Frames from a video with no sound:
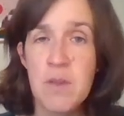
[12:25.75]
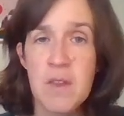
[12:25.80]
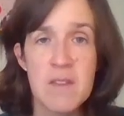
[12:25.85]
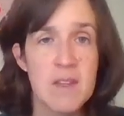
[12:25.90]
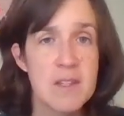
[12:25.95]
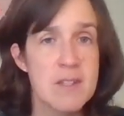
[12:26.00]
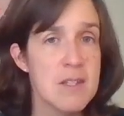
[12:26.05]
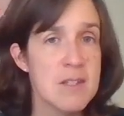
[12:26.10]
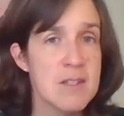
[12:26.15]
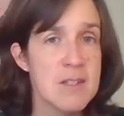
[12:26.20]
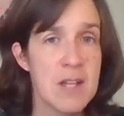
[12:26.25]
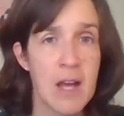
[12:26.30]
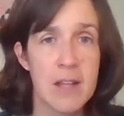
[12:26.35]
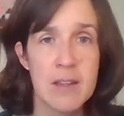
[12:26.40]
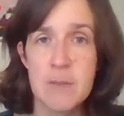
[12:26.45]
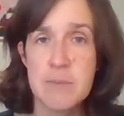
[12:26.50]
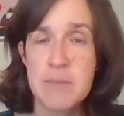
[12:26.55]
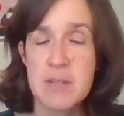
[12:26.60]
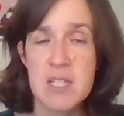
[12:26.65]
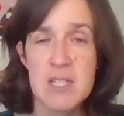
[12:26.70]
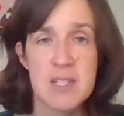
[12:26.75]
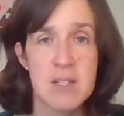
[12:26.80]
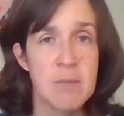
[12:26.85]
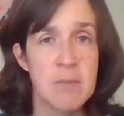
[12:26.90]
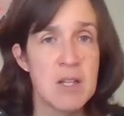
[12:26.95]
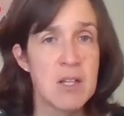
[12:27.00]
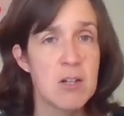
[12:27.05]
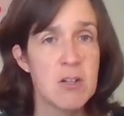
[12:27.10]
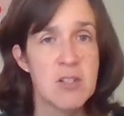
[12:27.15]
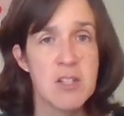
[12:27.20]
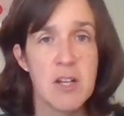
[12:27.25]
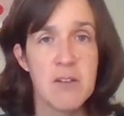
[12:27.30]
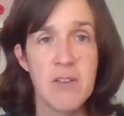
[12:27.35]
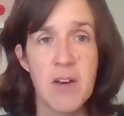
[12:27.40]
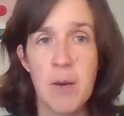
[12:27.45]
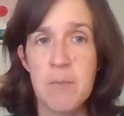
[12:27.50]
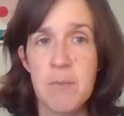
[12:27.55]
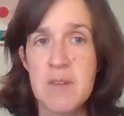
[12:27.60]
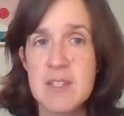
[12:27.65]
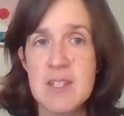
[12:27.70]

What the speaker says: that this is not the place to beat yourself up.